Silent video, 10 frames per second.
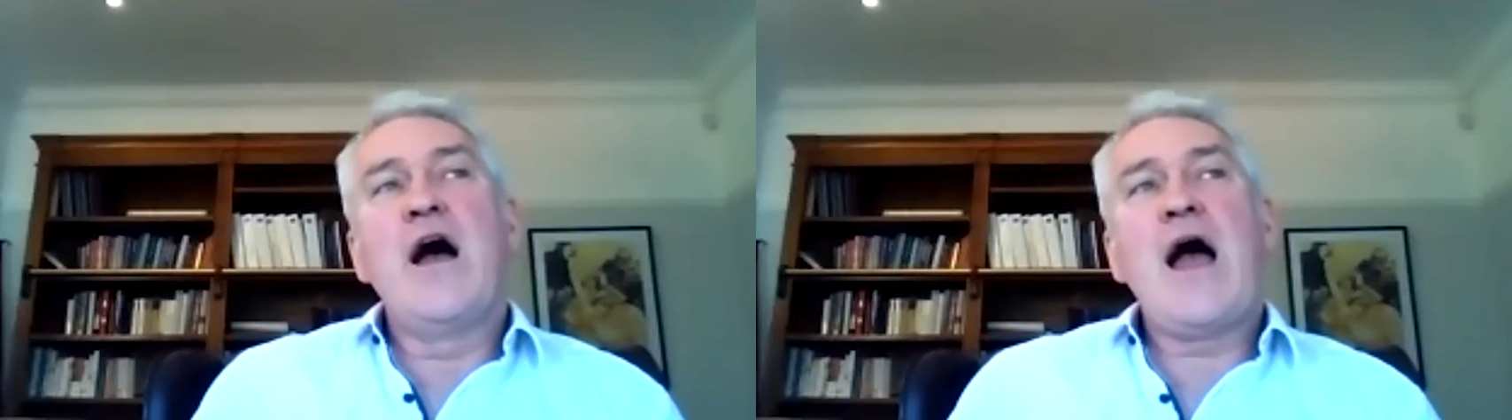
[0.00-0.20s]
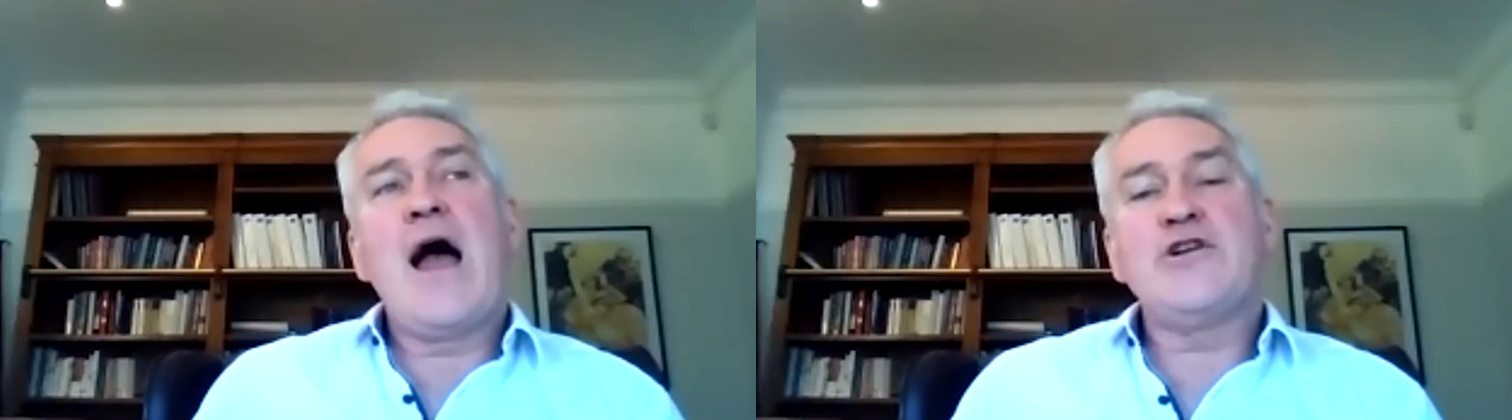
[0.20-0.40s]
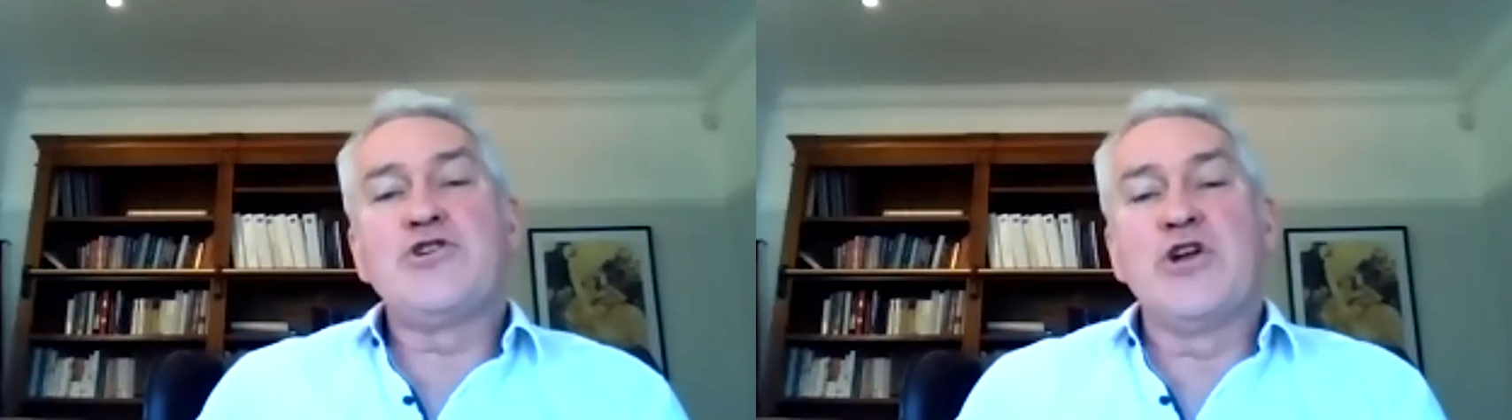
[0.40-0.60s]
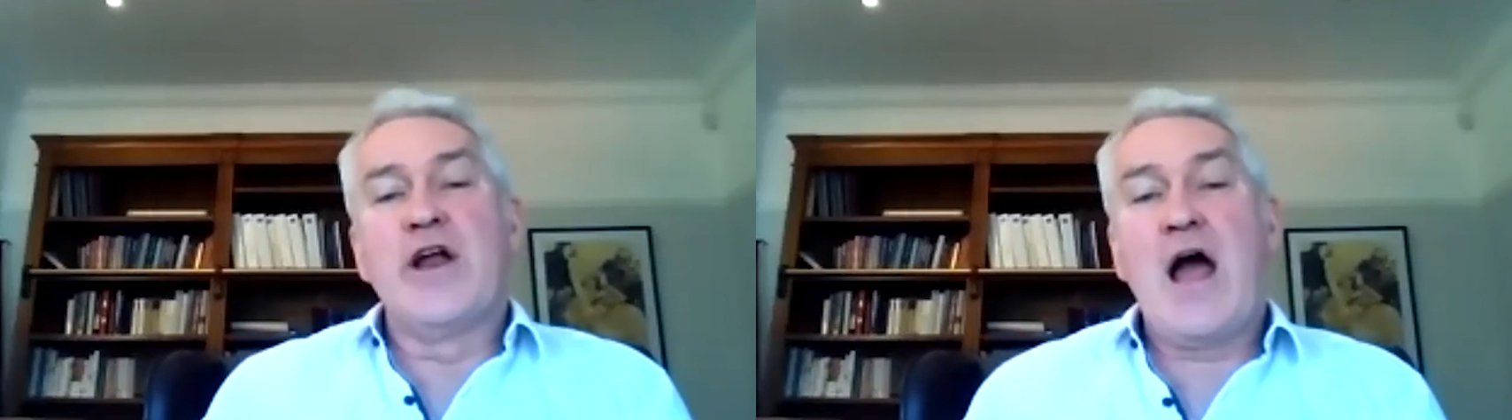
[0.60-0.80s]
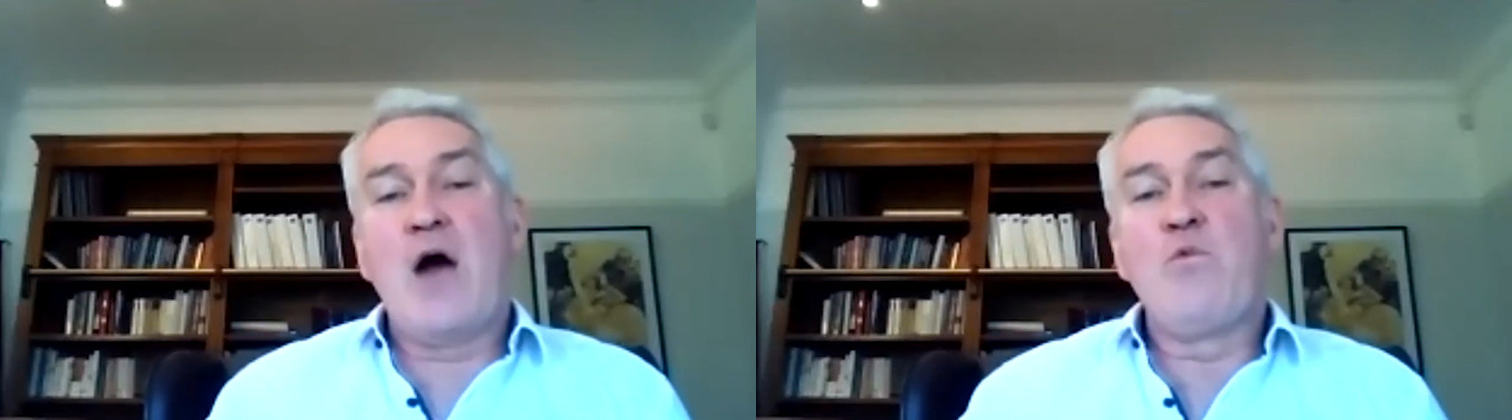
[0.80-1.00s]

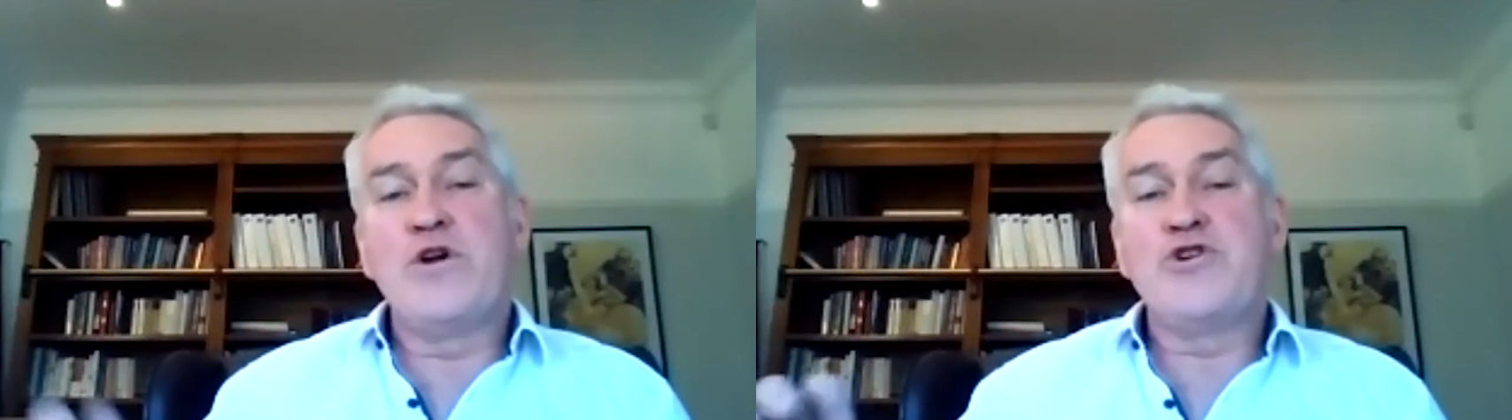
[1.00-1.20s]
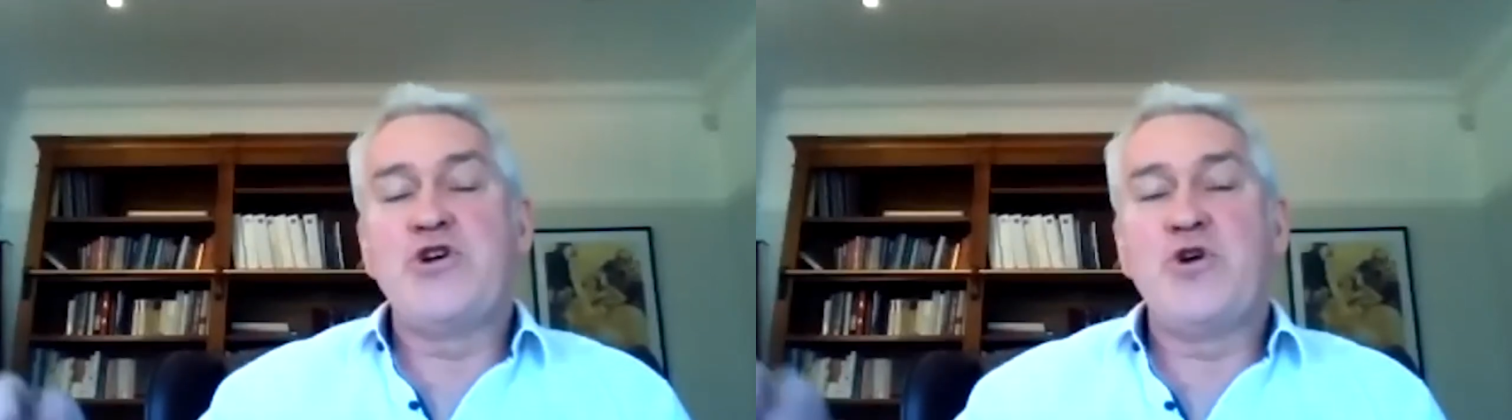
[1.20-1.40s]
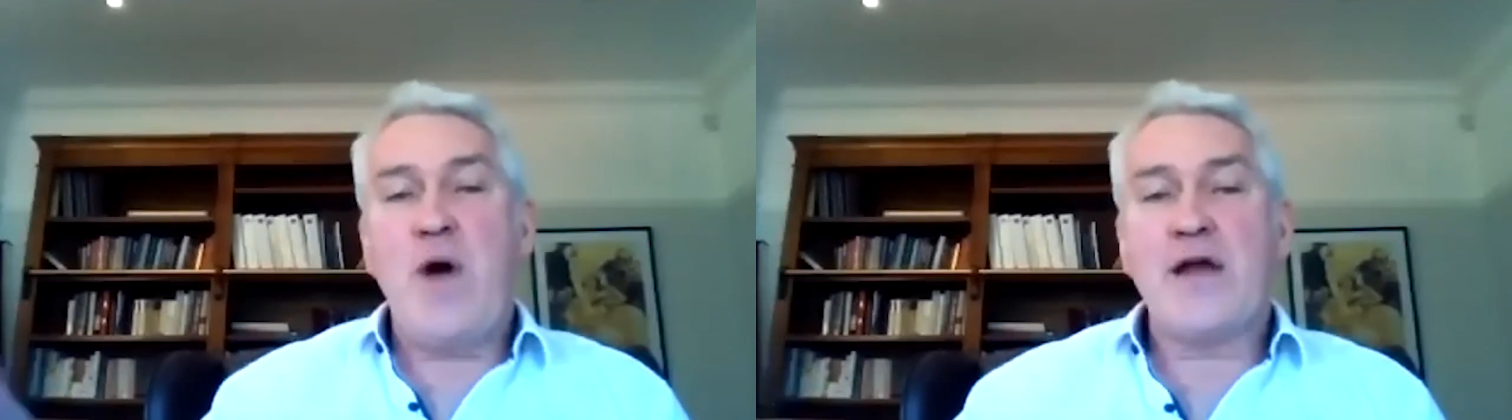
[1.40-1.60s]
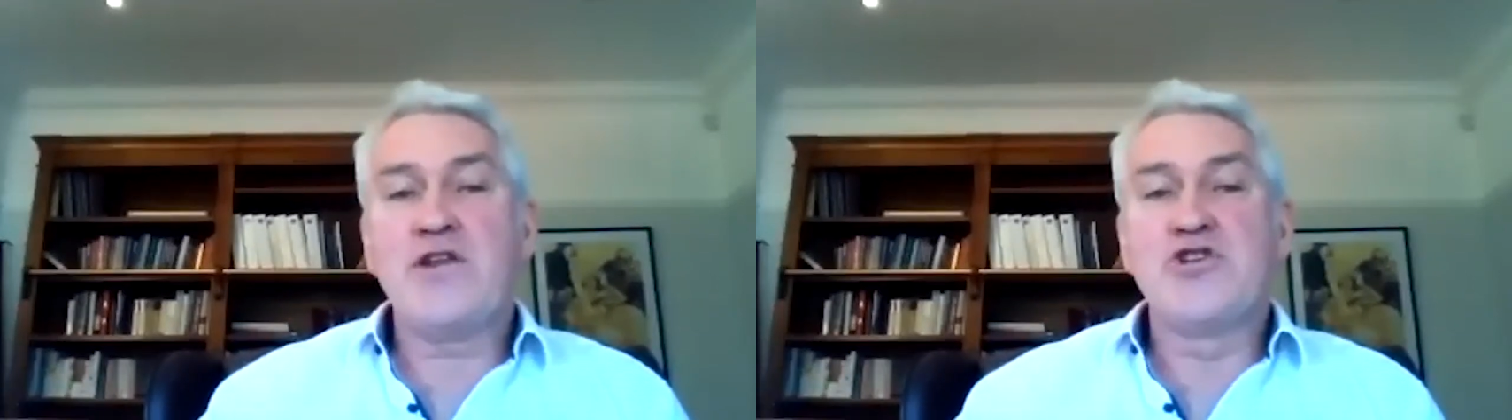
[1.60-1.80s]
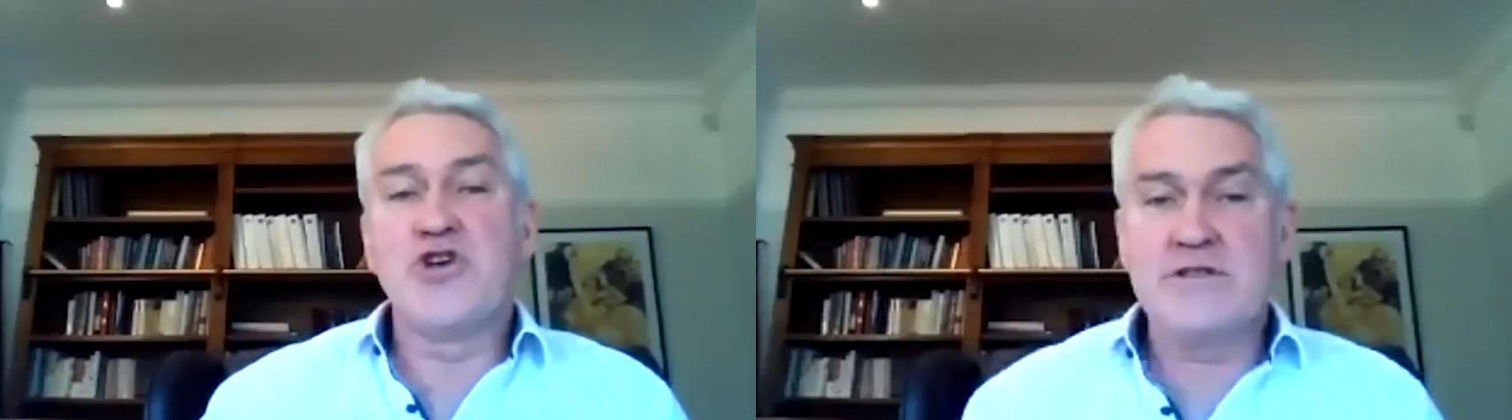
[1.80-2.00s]
actually, I wish you
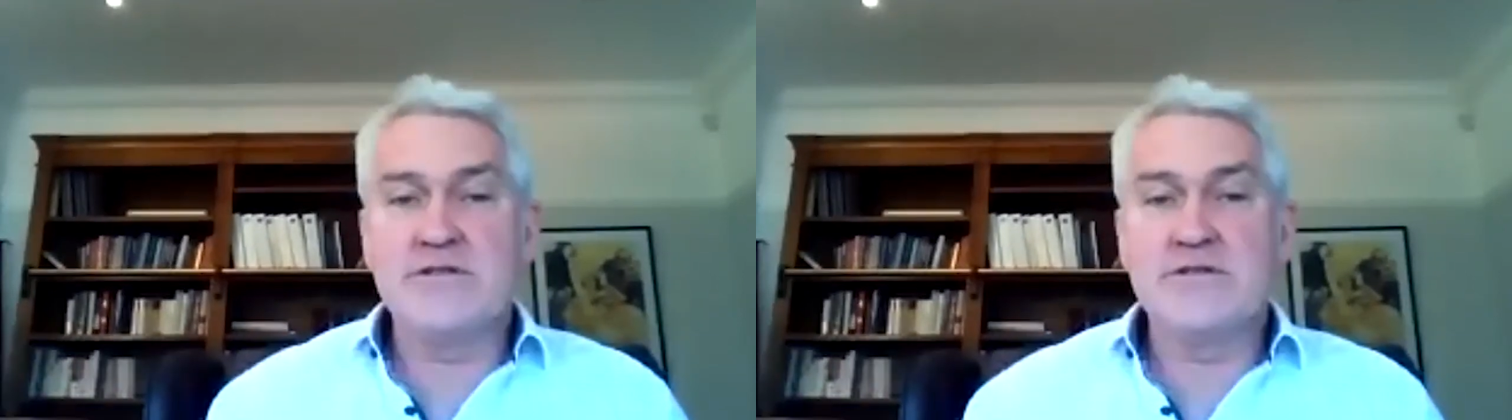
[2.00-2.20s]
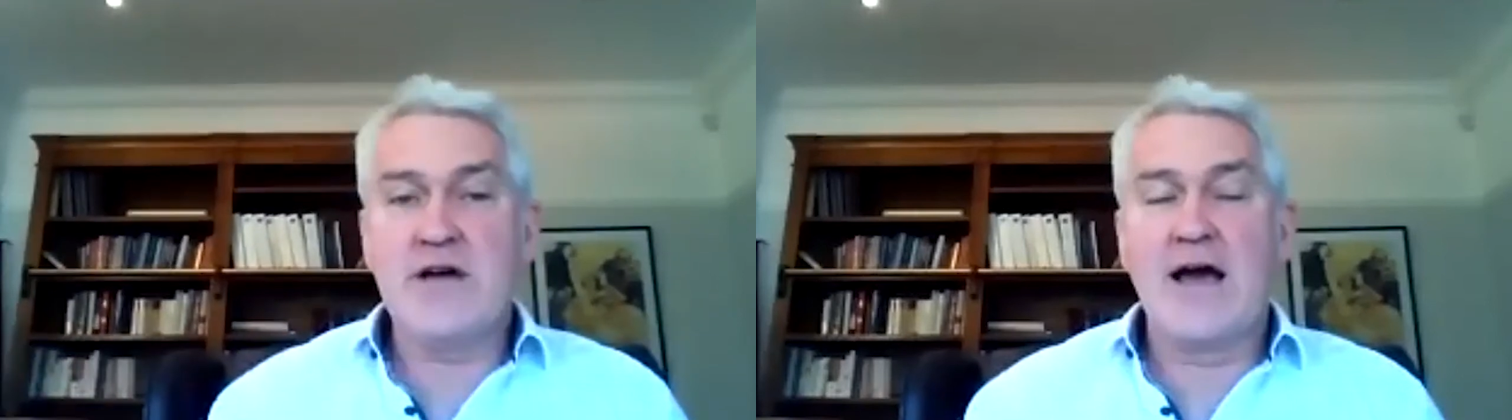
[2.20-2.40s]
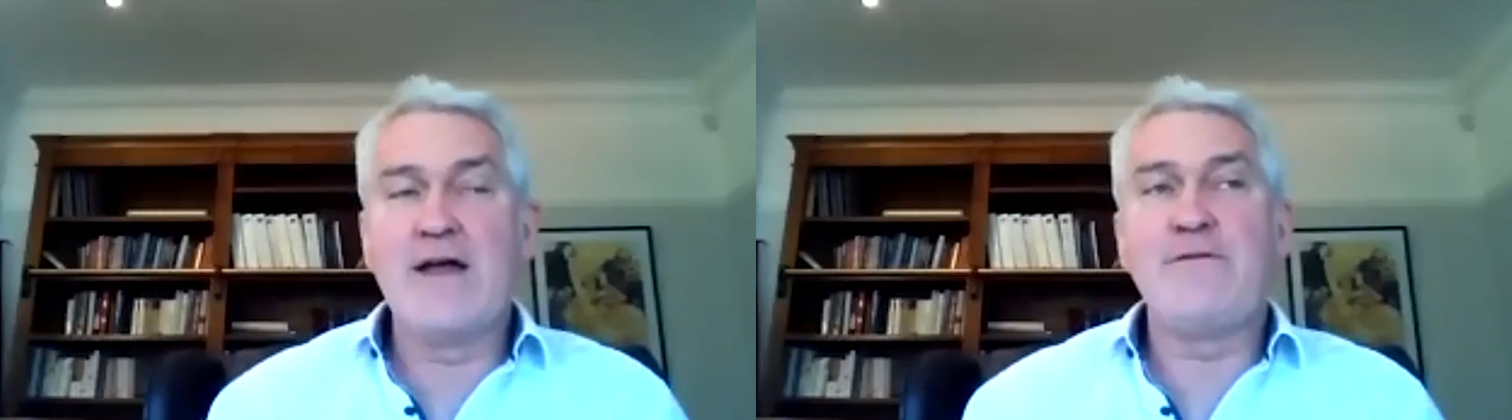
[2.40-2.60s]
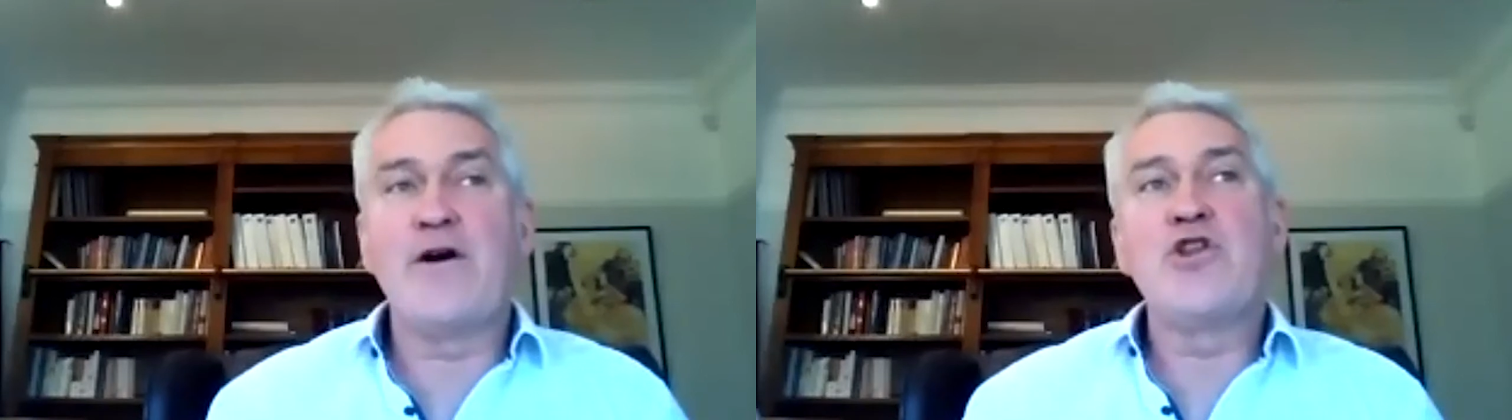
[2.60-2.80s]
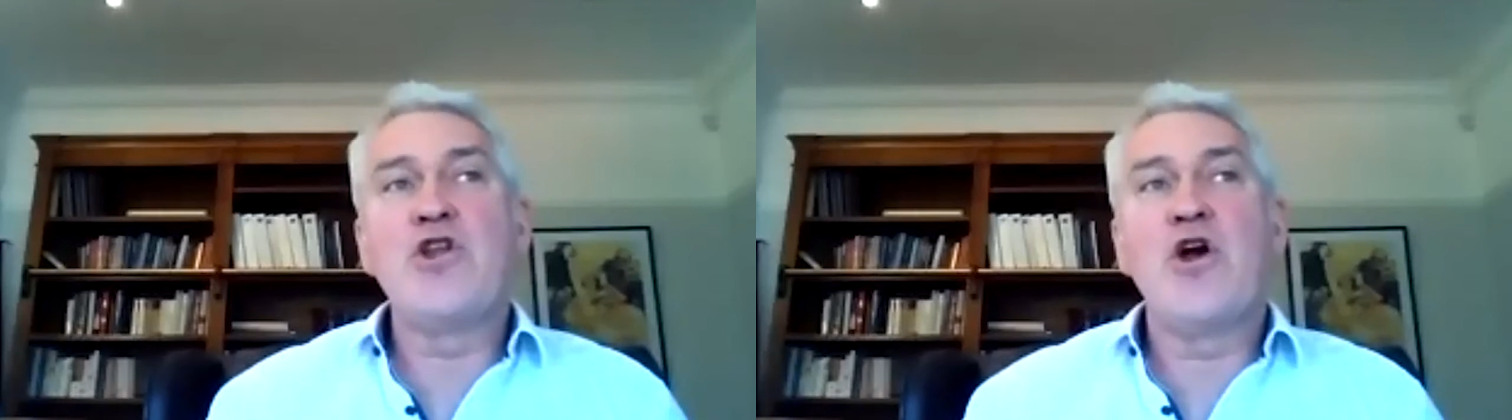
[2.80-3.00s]
hadn't done what
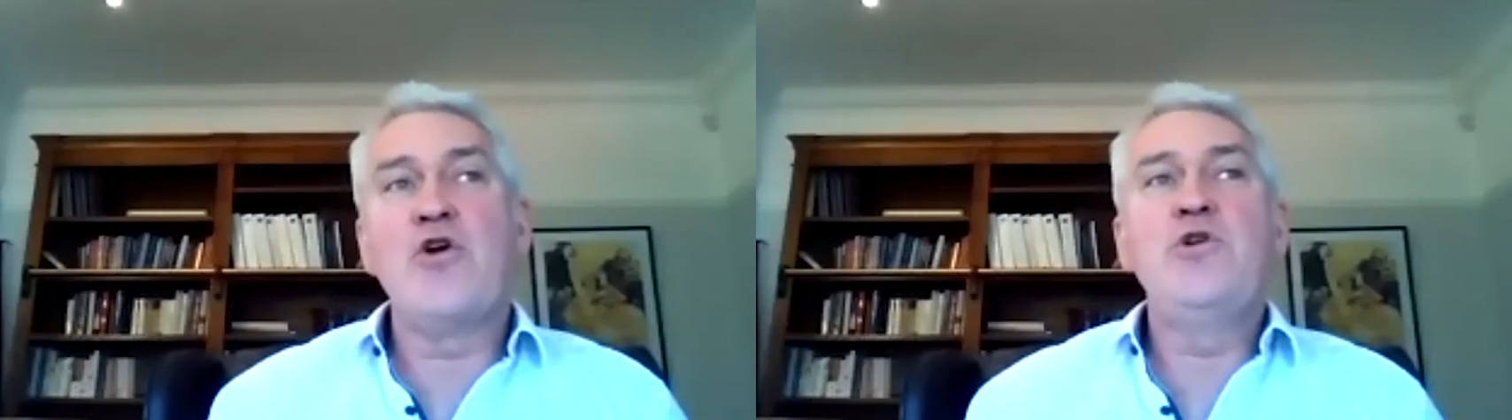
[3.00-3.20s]
you did.